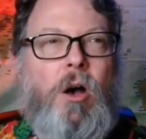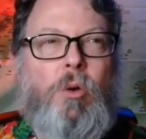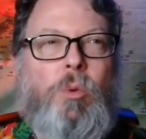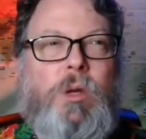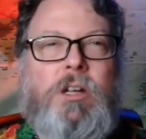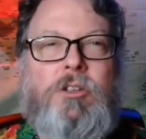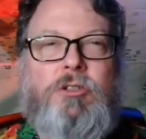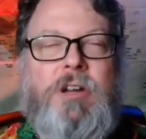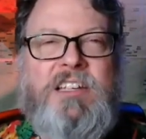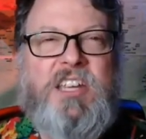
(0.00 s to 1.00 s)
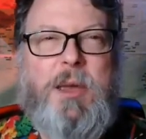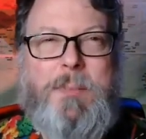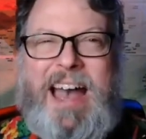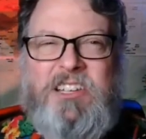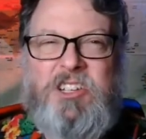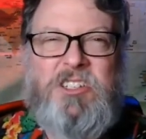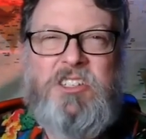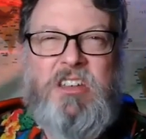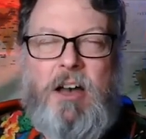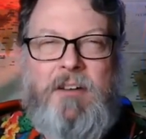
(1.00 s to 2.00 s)
weird, crazy magic
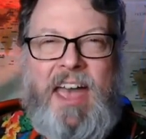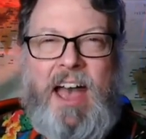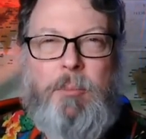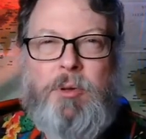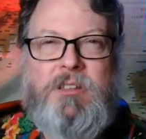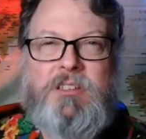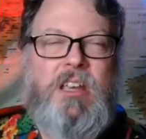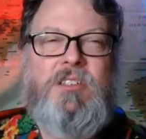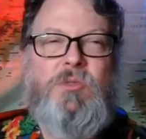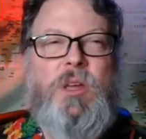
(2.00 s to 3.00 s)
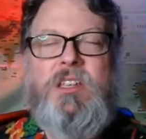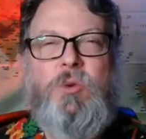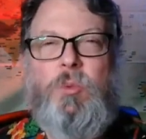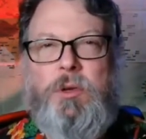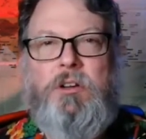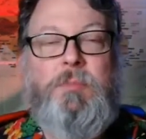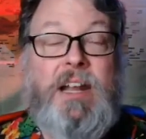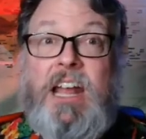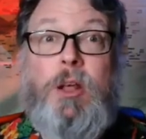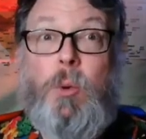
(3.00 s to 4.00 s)
stuff happens. It's weird. But
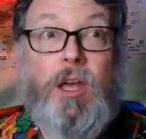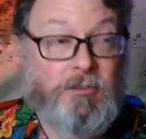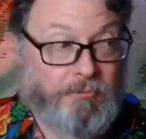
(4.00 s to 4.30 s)
anyway,